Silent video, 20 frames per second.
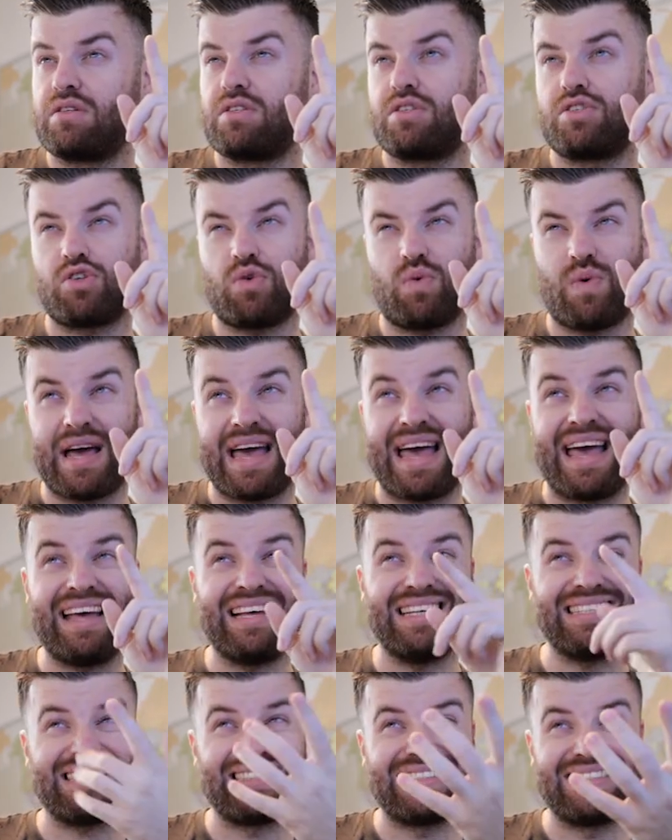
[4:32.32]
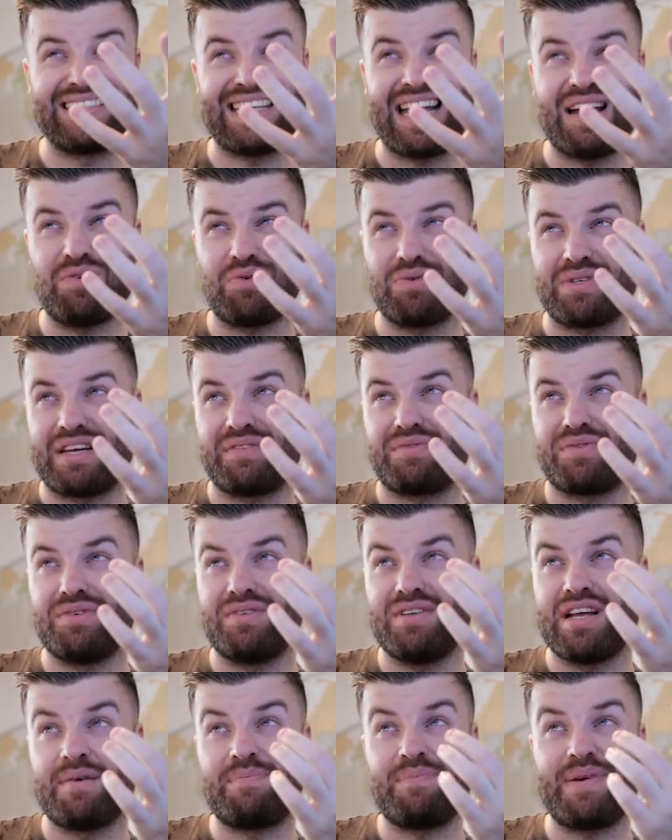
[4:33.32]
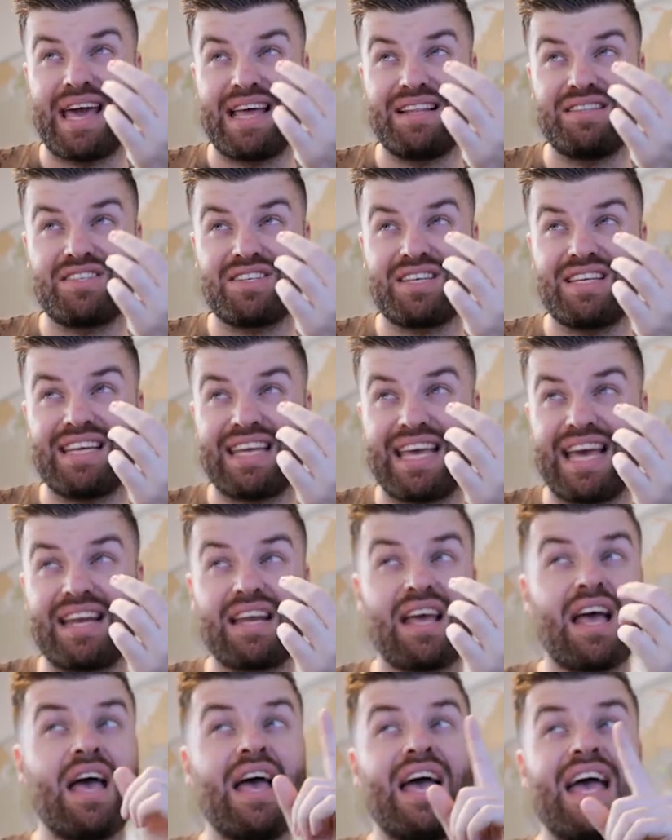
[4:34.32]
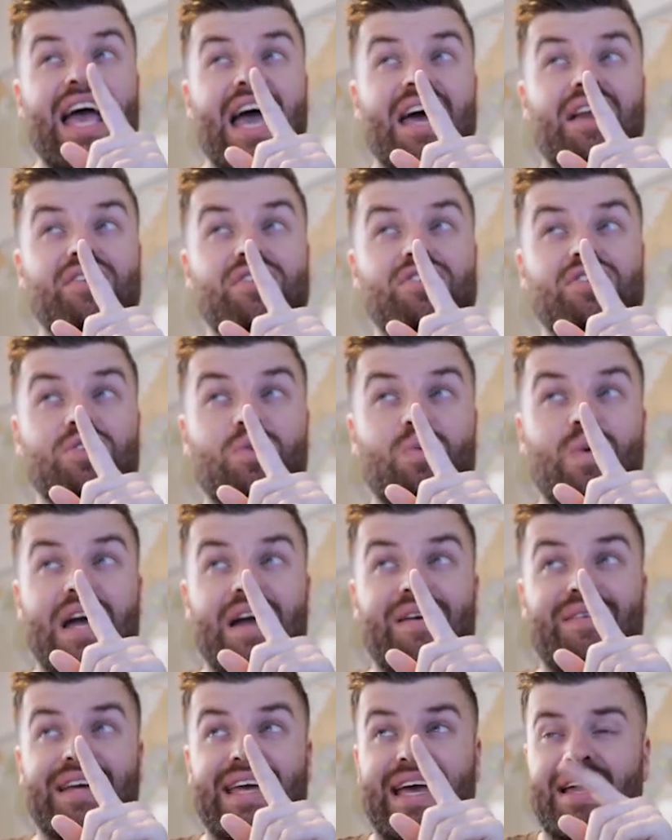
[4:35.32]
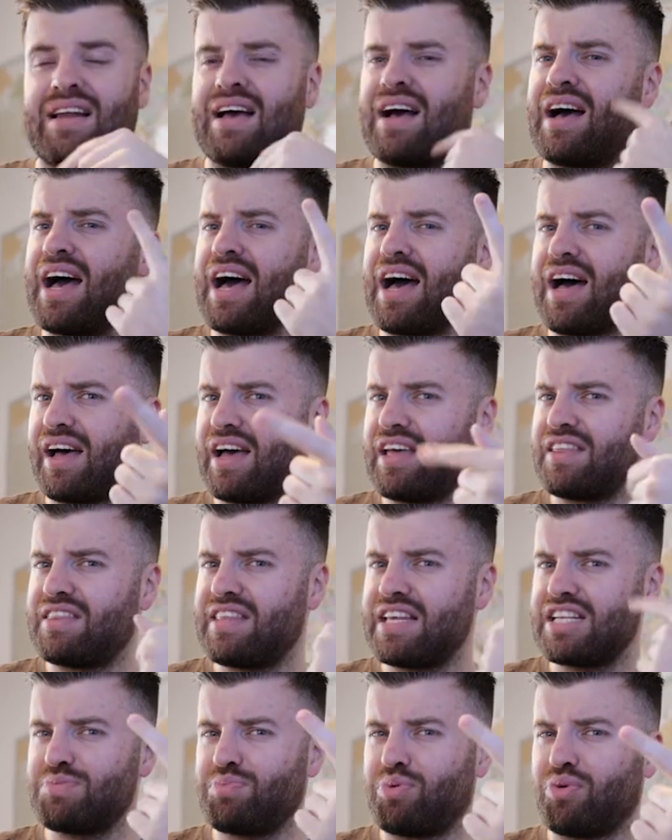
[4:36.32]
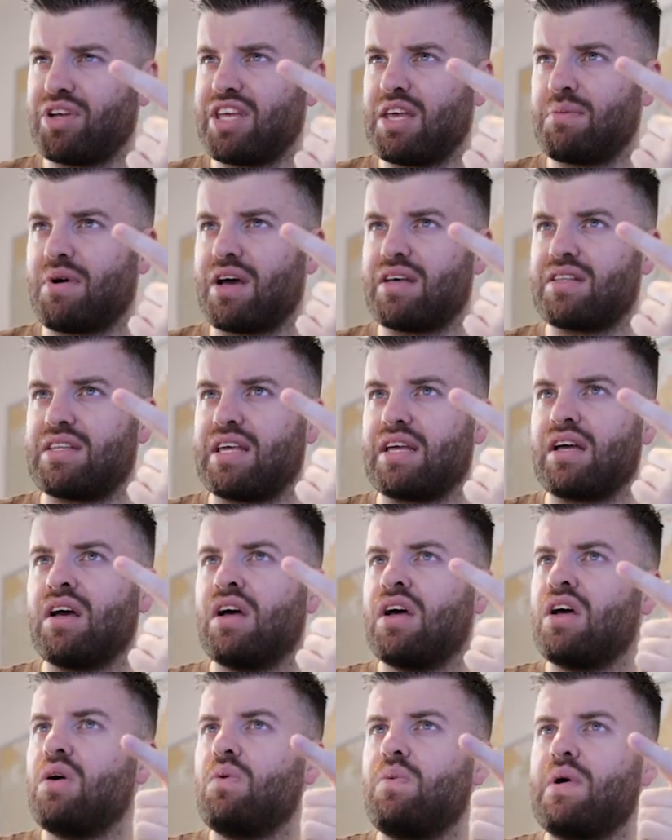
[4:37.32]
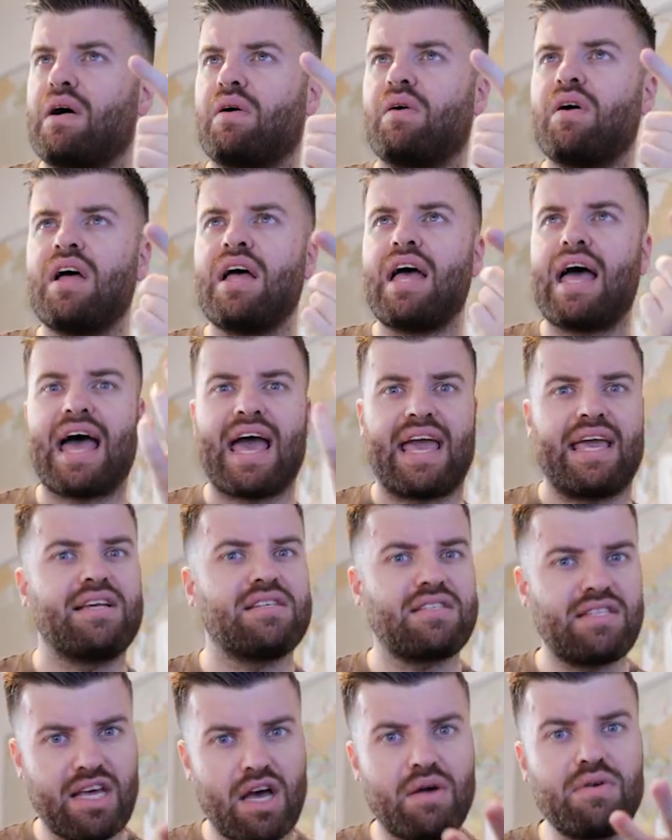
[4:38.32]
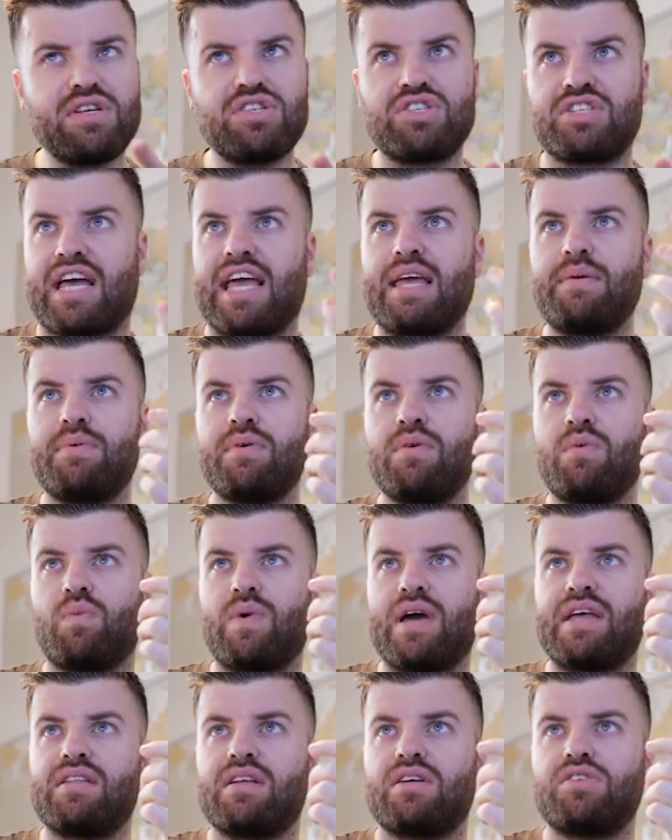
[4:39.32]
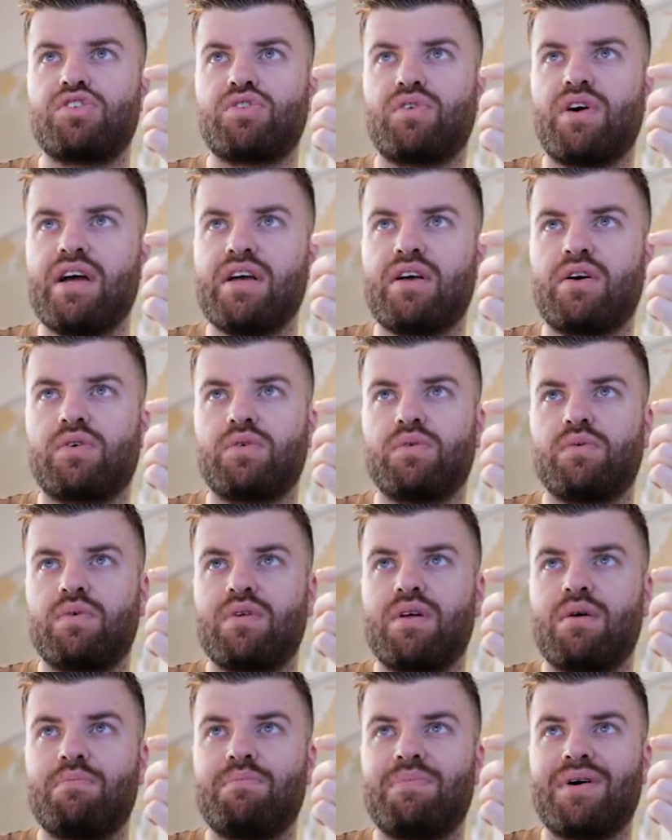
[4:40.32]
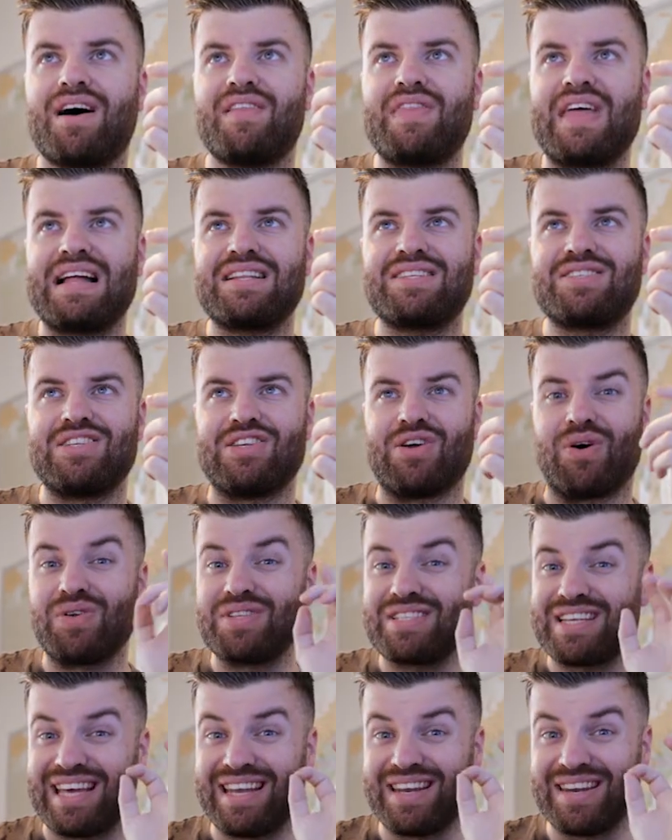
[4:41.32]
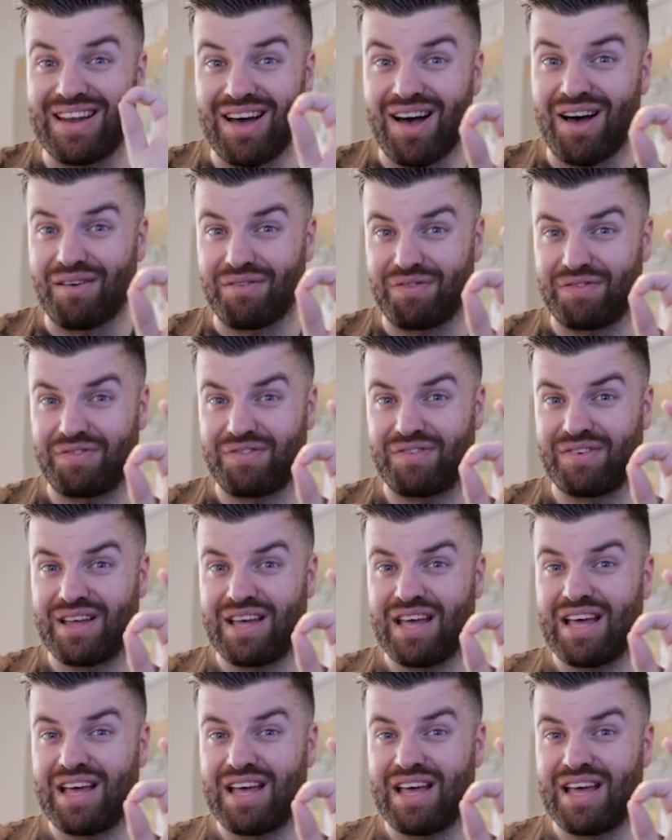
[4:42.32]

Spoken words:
a square. They're all different. A pentagon again and a square again. At this point, you might think, well, A is the only shape with a triangle, but that's not enough.